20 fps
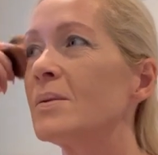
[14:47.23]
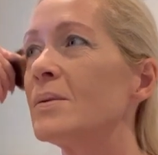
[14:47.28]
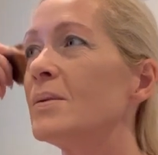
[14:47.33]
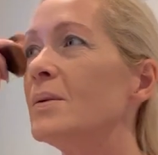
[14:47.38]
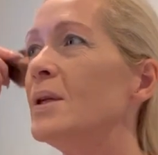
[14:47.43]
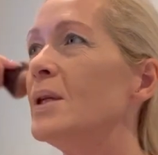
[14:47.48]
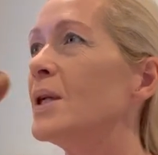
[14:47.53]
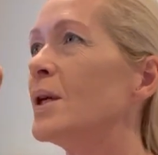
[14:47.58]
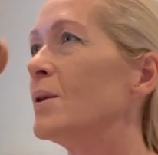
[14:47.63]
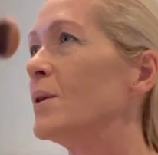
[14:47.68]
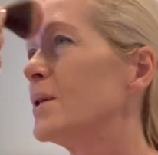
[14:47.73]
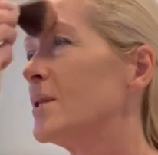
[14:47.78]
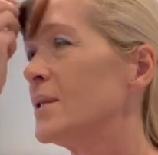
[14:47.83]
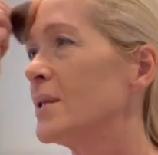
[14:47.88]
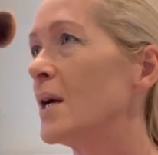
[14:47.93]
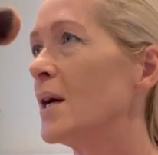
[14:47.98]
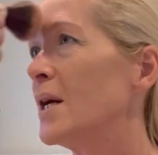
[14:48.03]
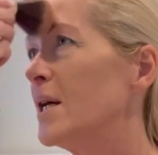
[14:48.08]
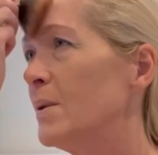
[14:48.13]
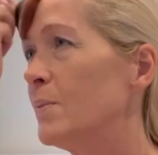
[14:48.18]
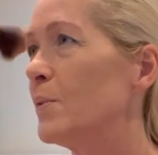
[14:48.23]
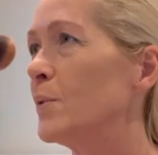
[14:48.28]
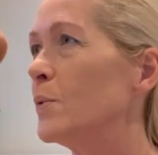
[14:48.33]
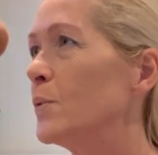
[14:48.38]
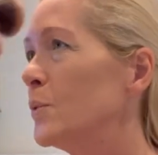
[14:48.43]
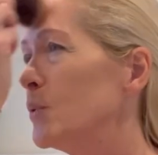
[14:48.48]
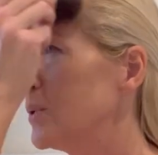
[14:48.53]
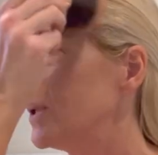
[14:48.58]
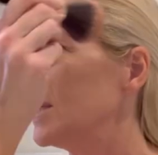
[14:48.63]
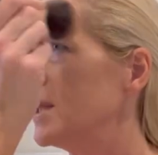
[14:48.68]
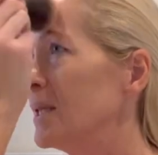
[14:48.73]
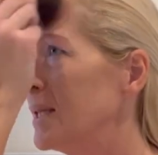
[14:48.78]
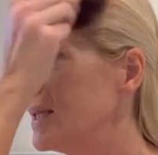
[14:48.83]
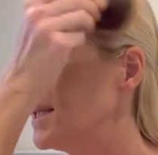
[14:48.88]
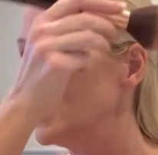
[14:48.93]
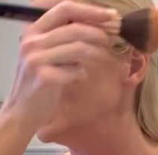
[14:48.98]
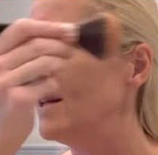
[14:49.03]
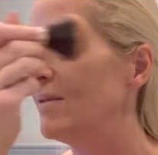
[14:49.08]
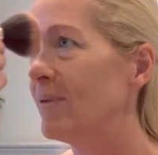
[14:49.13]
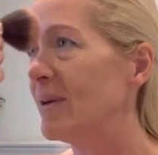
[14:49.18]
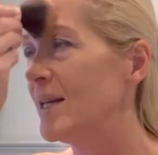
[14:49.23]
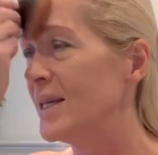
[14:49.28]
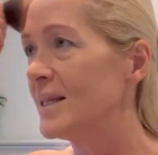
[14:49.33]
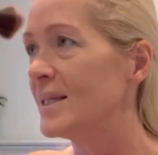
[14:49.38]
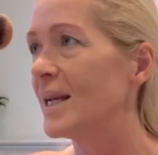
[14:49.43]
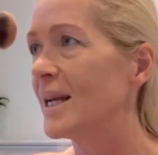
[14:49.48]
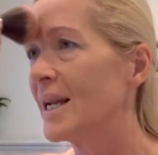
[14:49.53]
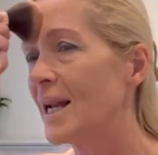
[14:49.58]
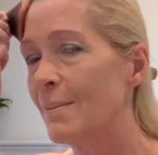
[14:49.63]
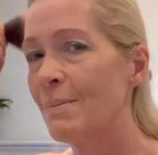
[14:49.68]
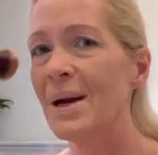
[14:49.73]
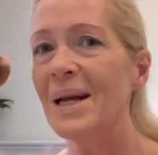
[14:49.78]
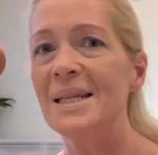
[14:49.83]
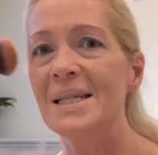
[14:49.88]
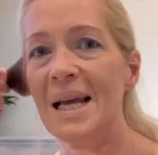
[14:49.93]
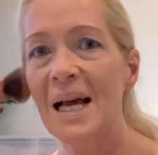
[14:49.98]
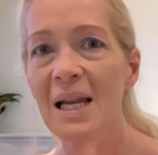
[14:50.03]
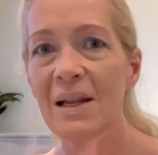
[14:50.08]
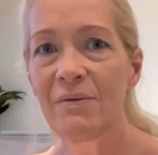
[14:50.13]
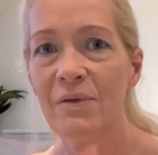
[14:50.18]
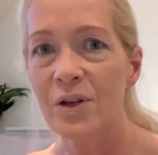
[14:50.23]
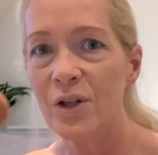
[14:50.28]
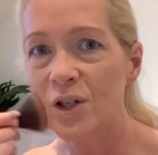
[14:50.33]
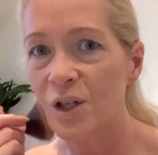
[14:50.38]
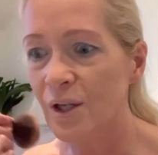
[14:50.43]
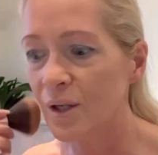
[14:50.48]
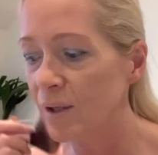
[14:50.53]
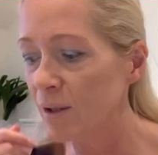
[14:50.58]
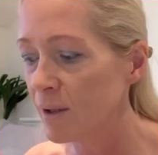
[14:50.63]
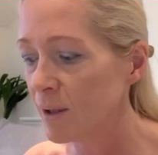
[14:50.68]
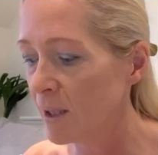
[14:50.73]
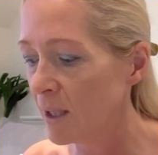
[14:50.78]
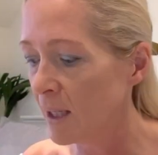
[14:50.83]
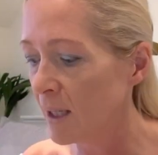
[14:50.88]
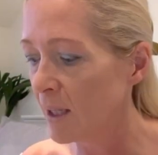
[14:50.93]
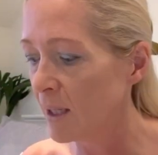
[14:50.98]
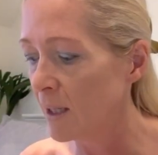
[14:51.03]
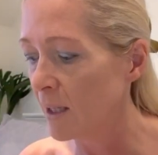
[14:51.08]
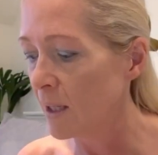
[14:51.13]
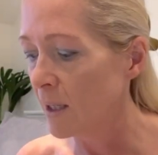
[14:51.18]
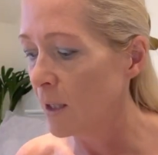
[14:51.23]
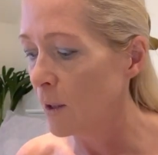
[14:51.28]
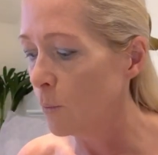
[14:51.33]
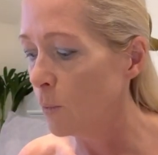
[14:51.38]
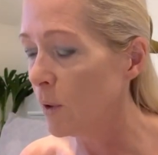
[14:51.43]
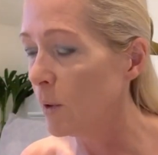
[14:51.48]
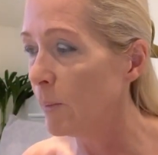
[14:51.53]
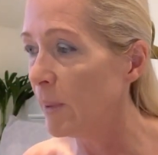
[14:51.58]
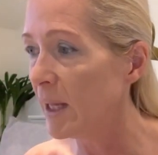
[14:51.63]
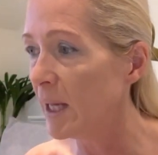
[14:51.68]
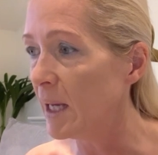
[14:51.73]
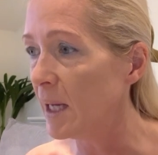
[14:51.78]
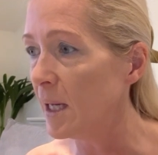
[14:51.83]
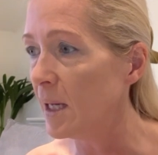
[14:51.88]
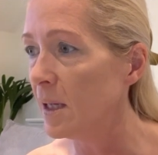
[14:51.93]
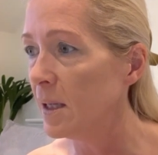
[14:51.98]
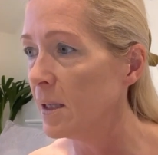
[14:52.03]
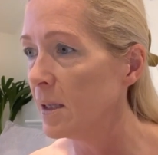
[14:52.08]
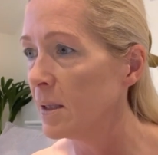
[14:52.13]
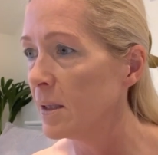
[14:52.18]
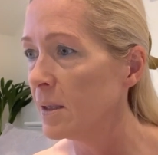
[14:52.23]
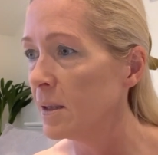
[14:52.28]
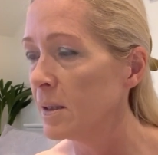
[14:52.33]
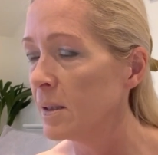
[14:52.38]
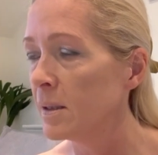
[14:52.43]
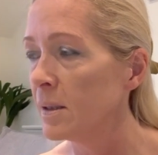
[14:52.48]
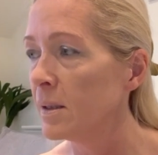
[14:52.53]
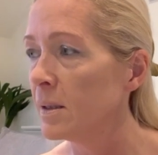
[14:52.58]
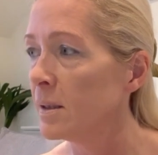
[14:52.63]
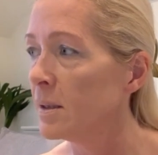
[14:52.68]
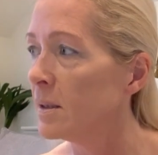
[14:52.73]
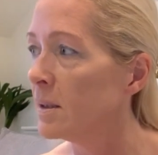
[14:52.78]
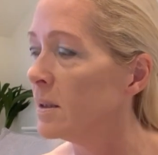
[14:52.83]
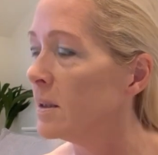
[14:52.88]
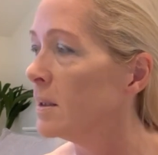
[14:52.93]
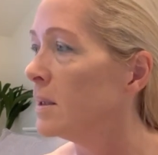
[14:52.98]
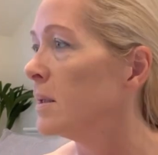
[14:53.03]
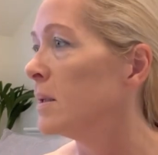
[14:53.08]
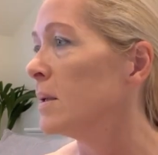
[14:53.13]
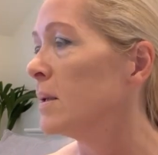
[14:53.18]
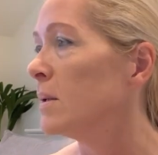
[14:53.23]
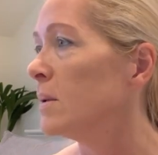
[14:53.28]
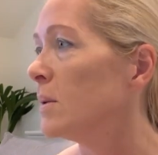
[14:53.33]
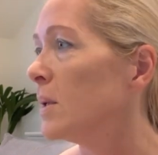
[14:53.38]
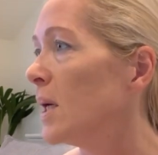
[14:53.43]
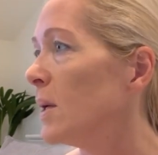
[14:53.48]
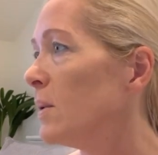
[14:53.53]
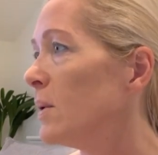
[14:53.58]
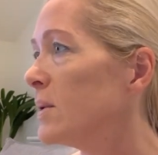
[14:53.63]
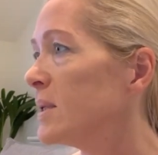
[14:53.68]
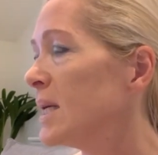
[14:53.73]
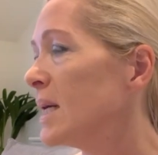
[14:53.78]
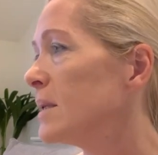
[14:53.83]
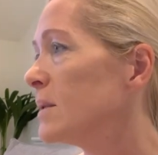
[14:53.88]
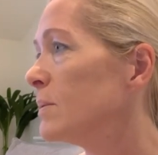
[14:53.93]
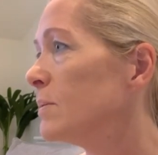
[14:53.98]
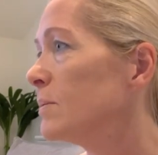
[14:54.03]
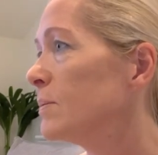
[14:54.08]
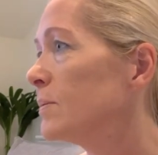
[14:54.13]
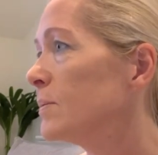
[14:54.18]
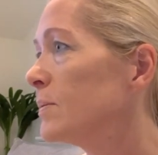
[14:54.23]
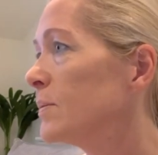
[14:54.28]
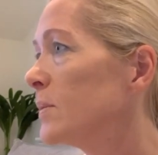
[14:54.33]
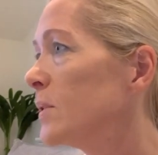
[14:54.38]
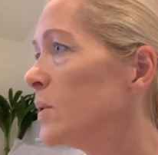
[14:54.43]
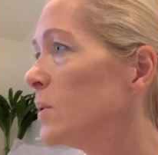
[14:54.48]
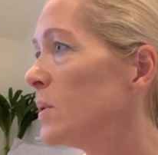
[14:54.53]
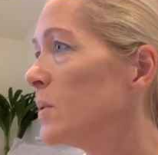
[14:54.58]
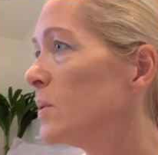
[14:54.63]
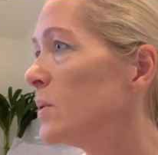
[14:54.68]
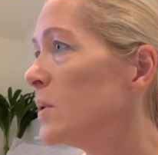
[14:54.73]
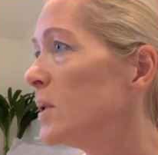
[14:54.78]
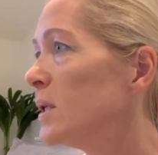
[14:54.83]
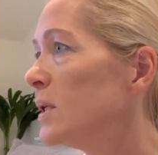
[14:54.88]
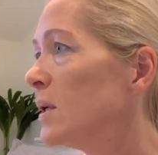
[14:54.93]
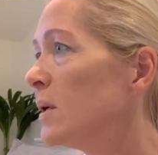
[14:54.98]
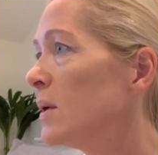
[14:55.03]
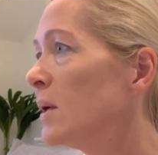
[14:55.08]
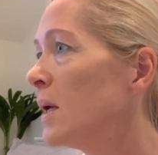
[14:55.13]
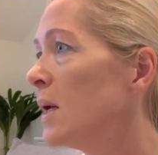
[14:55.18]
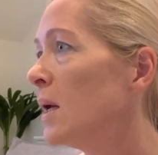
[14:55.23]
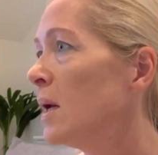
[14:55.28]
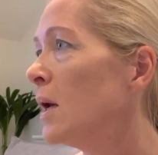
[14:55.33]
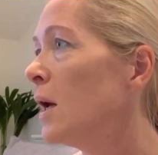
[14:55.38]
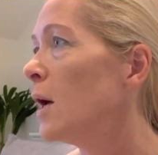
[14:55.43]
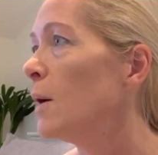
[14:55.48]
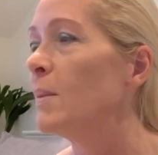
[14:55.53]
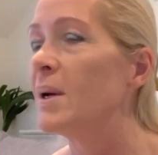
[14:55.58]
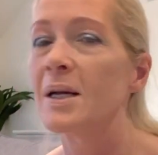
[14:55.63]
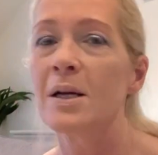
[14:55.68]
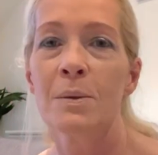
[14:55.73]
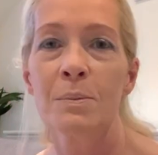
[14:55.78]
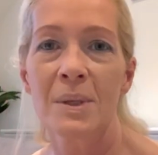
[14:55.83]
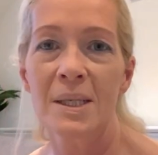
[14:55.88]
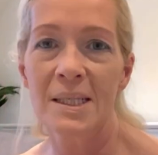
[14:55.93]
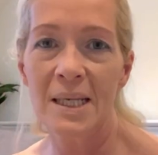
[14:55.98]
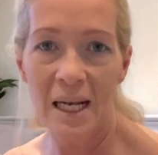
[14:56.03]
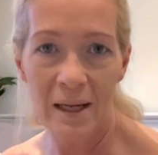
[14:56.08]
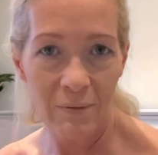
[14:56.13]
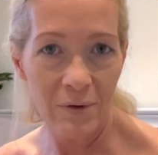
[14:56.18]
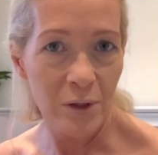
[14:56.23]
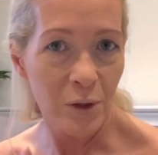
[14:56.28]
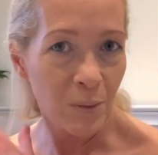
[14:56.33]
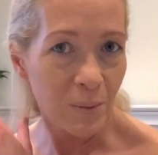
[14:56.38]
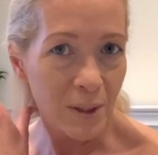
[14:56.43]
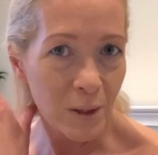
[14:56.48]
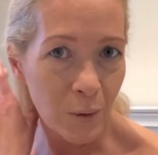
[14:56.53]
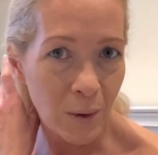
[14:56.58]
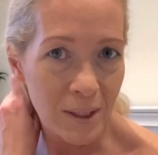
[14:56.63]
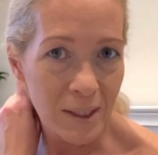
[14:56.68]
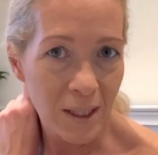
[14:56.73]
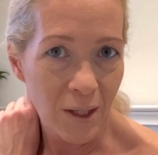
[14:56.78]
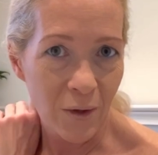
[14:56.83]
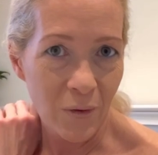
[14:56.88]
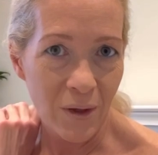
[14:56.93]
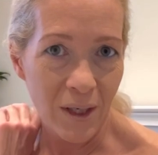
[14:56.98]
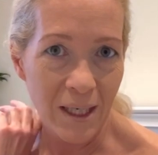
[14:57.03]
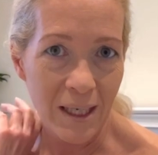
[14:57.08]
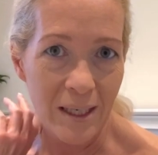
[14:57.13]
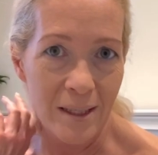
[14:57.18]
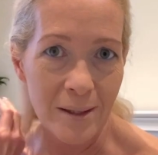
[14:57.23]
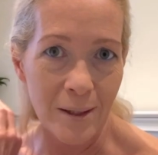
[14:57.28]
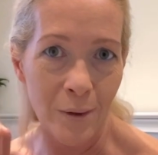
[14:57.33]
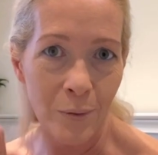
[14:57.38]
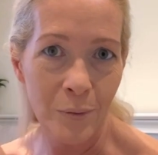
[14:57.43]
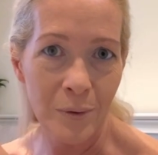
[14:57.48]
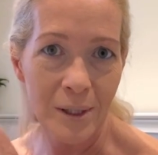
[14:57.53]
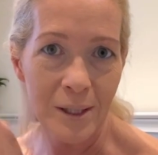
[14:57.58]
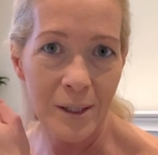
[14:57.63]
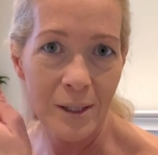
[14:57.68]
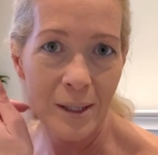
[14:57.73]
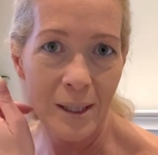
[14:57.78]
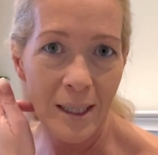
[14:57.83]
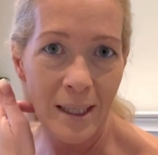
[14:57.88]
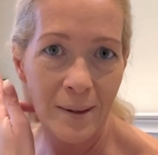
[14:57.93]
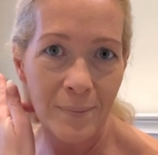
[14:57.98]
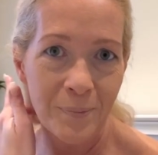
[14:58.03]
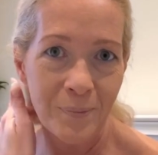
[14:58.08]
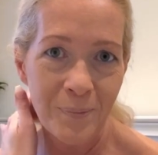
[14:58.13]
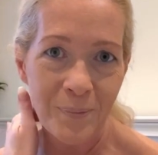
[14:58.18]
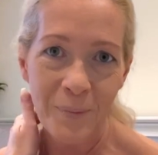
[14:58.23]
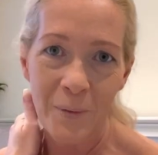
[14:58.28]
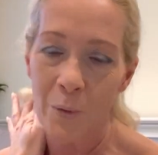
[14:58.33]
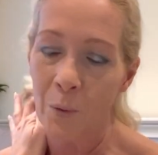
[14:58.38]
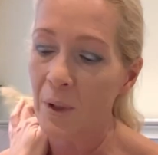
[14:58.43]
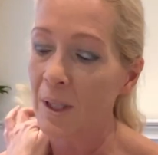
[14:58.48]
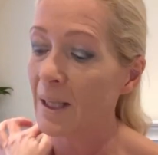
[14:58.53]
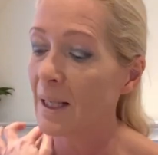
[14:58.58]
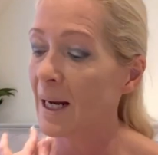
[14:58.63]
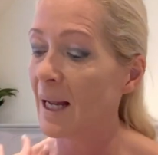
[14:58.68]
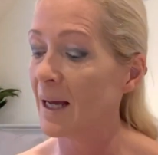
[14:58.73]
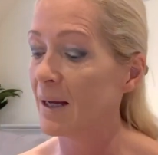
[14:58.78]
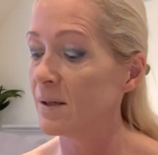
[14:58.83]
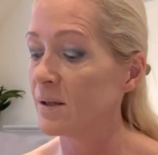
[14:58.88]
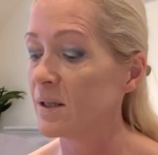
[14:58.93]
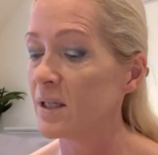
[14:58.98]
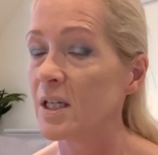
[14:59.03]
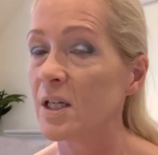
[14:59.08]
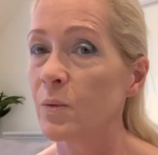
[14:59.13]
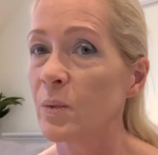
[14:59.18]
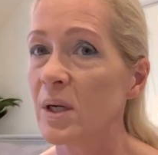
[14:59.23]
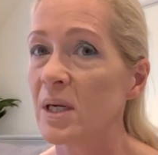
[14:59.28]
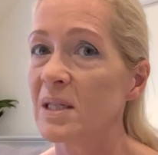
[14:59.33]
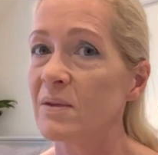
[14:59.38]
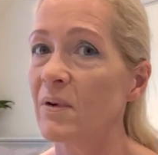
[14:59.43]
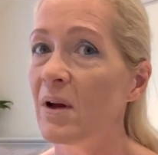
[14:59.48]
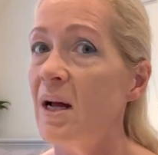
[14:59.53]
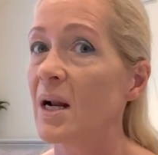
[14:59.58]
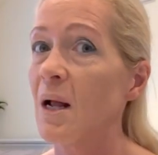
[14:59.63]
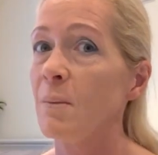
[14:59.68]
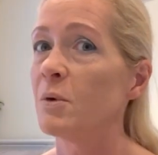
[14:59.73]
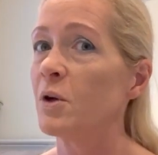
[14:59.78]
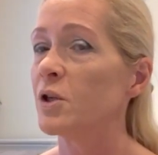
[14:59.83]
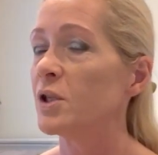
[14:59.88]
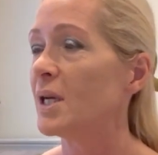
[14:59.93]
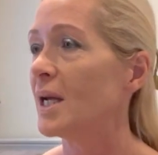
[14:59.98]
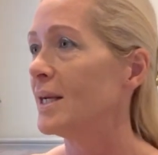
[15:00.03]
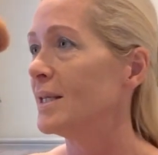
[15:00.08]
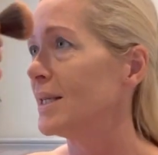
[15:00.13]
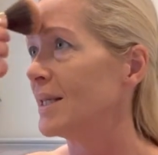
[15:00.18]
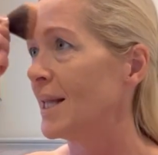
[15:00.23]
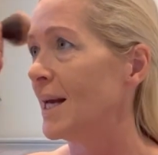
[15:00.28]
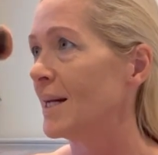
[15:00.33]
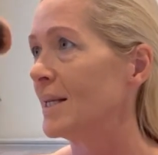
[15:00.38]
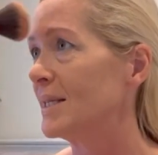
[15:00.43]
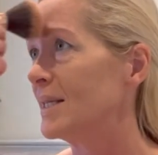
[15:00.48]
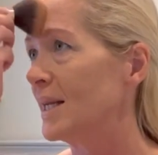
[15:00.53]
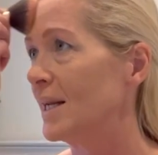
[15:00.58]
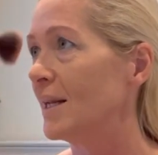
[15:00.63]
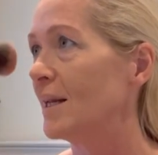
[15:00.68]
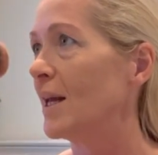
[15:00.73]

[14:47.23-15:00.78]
you know, the sideboard and the TV stand. And my television will be, how old's Adam? 21, 22. Oh my God, my television will be 23 years old this year. The one in the lounge still works fine. I'm not changing that until it